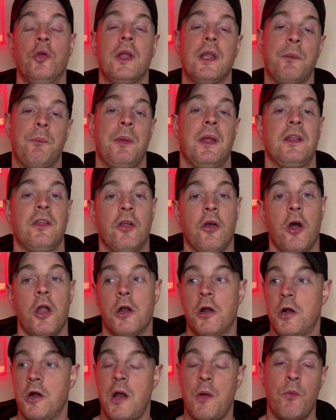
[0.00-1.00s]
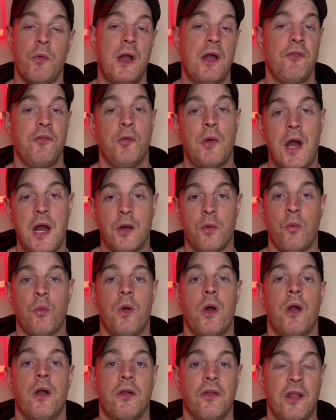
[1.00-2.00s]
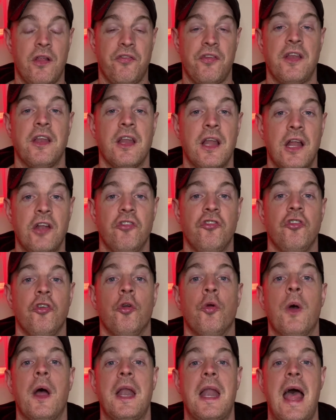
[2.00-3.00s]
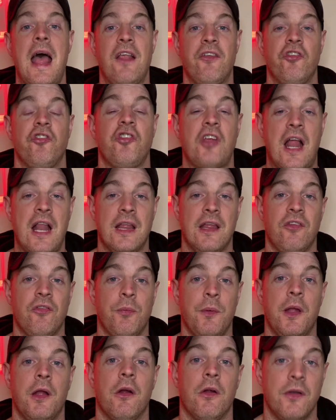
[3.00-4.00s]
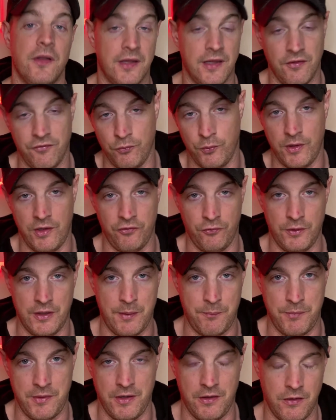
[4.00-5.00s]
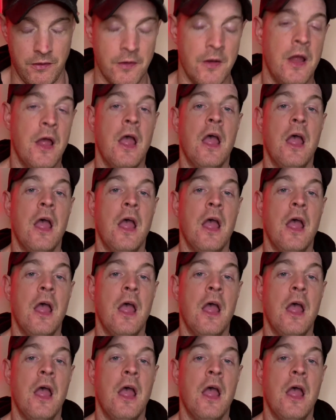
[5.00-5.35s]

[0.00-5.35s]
You get to pick the color, and wherever you are in the world, I'll send it on to you. And as the channel gets bigger, the giveaways will get bigger.